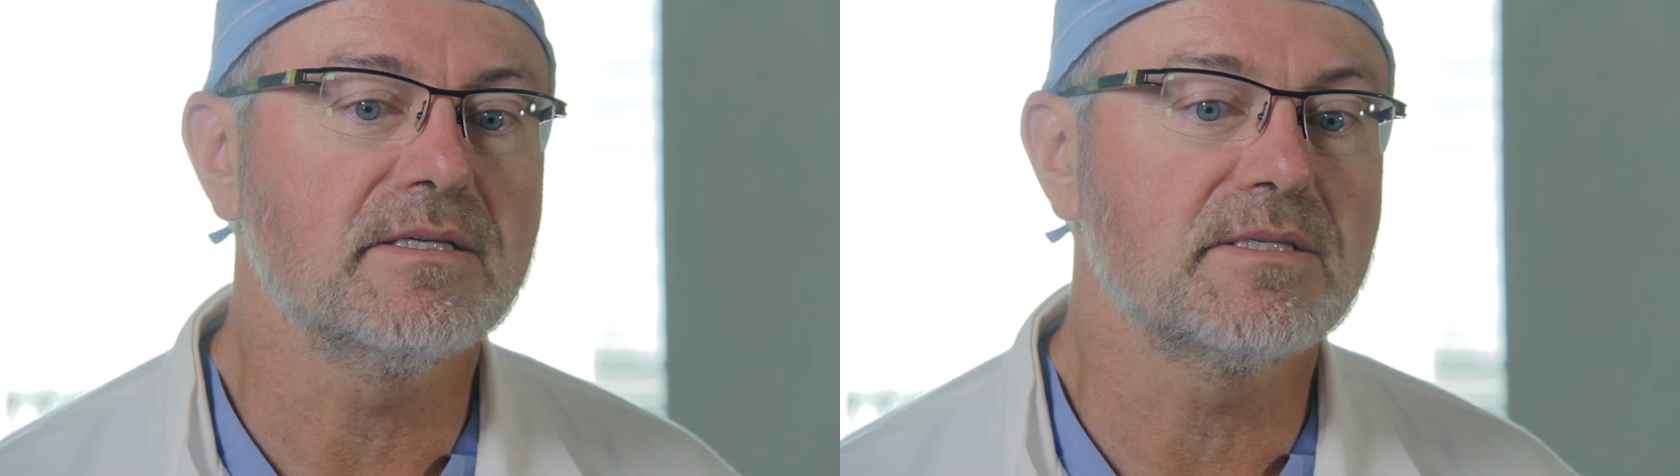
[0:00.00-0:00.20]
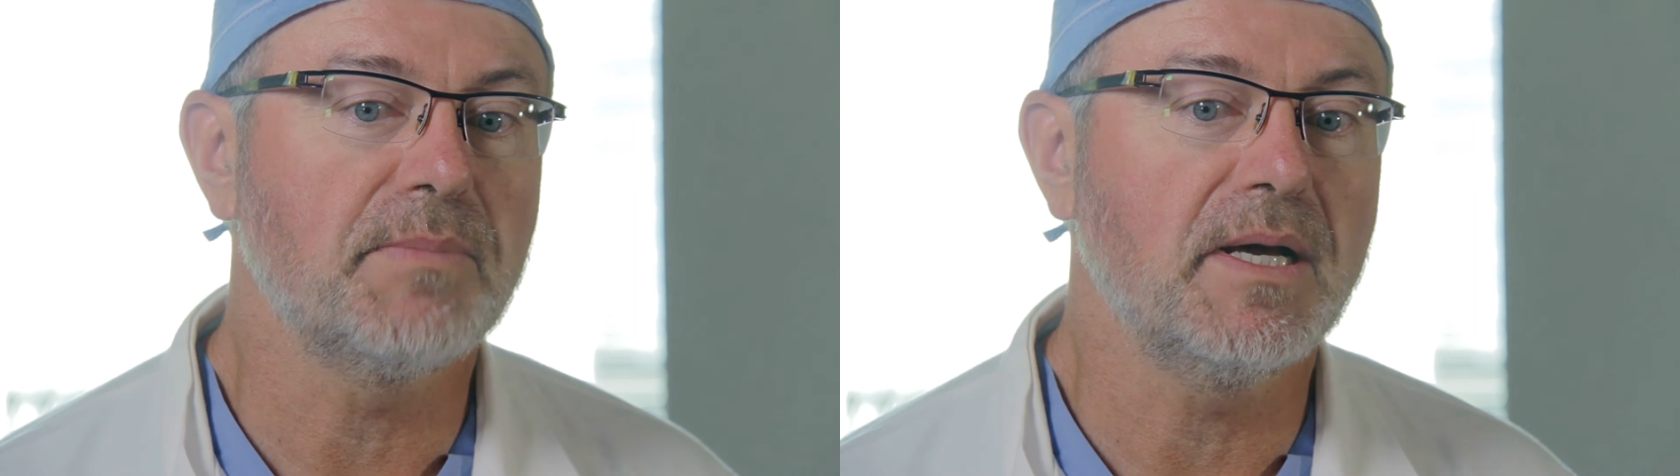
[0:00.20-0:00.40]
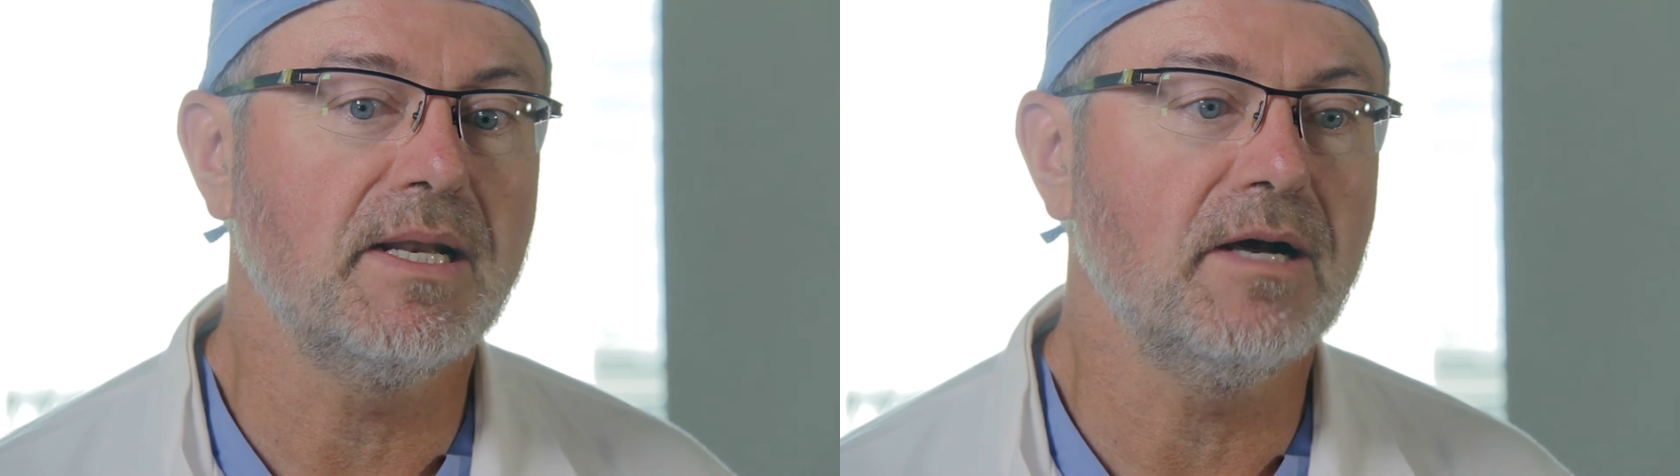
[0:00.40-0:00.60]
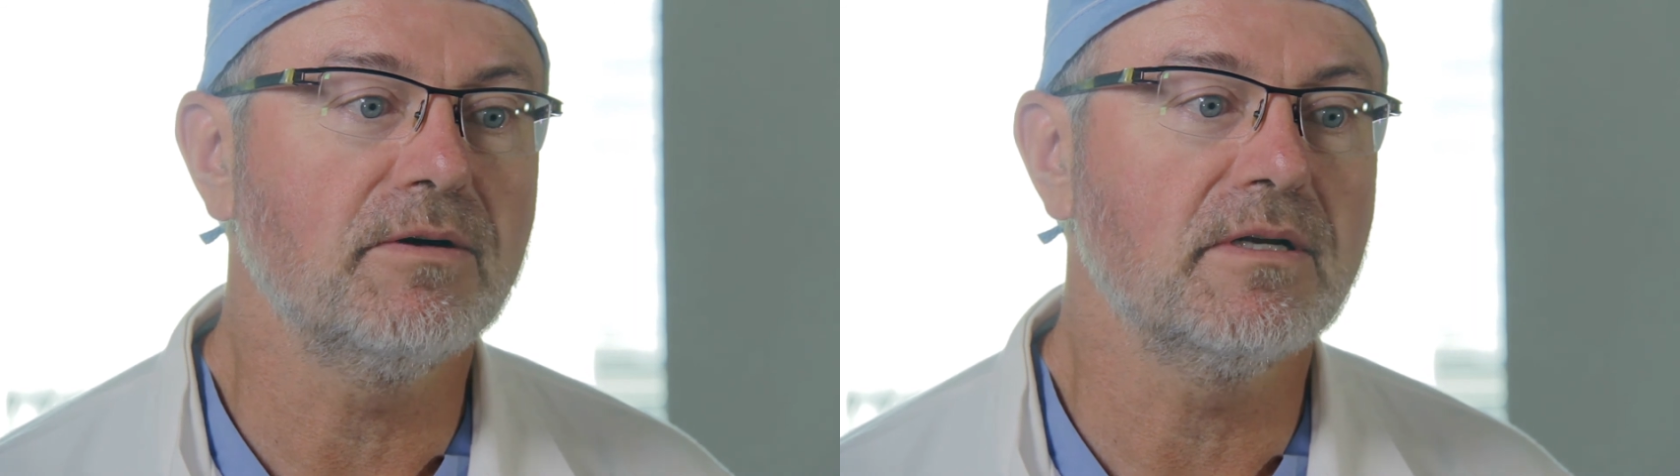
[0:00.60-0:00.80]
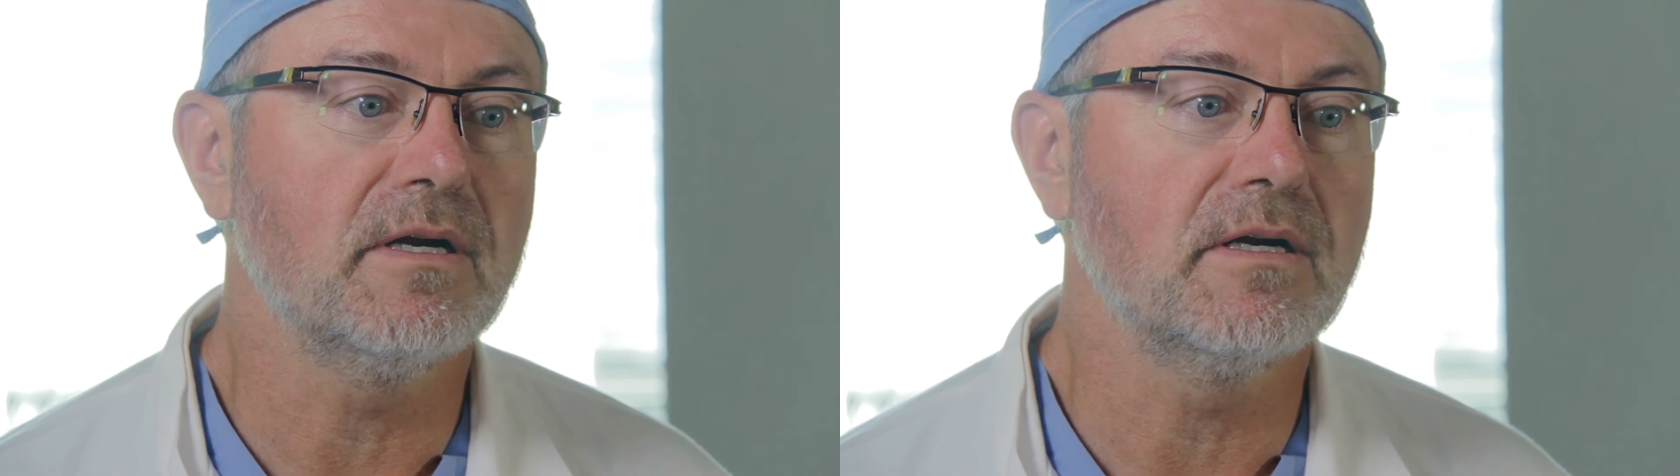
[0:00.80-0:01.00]
spun
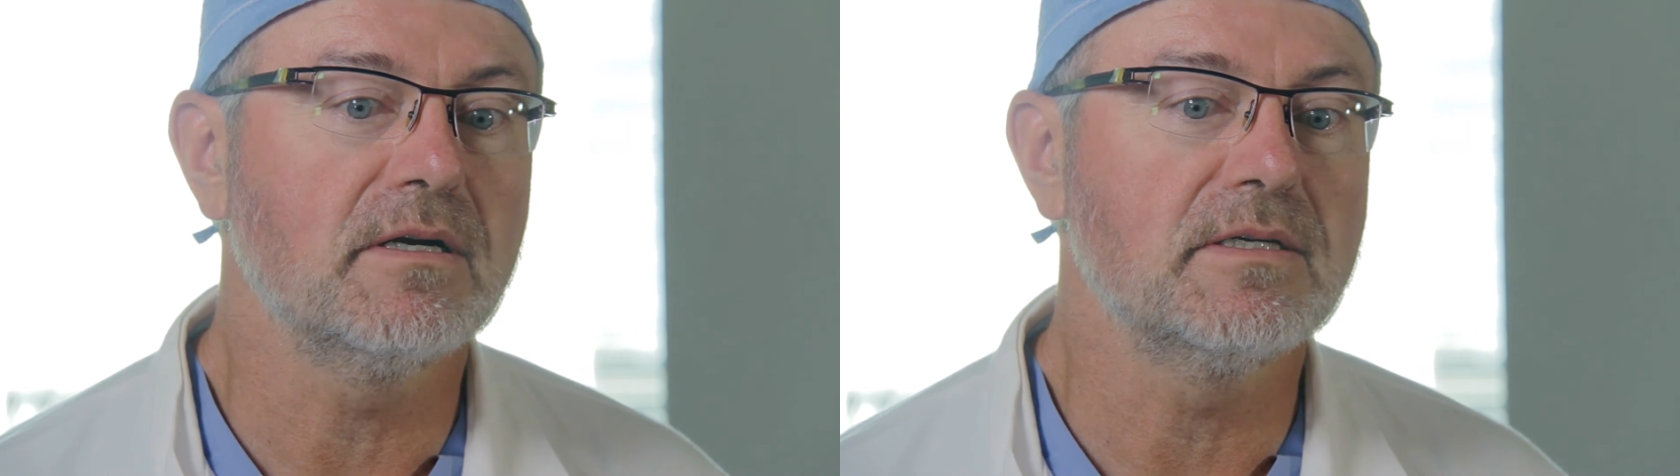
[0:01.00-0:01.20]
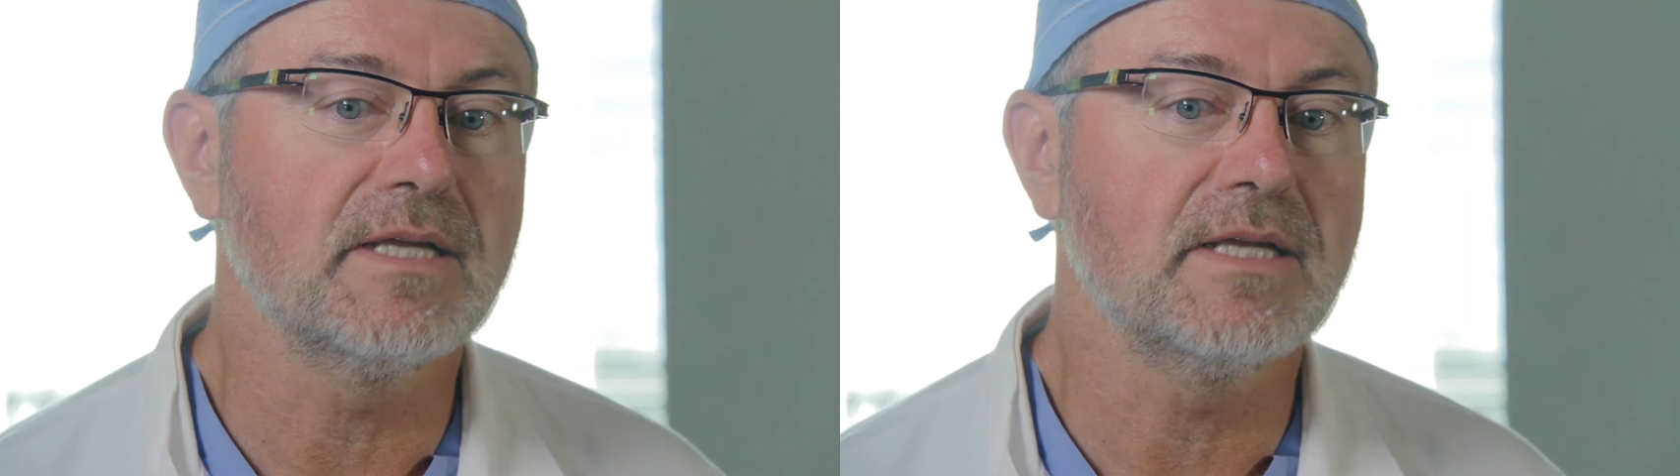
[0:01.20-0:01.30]
out our